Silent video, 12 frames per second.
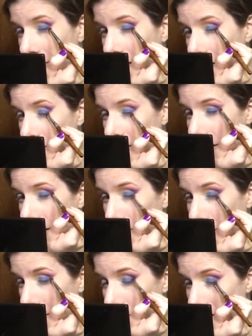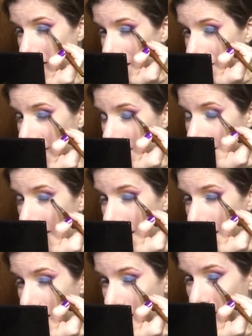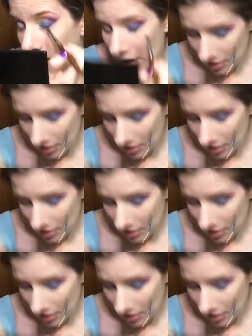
Try not to poke myself in the eye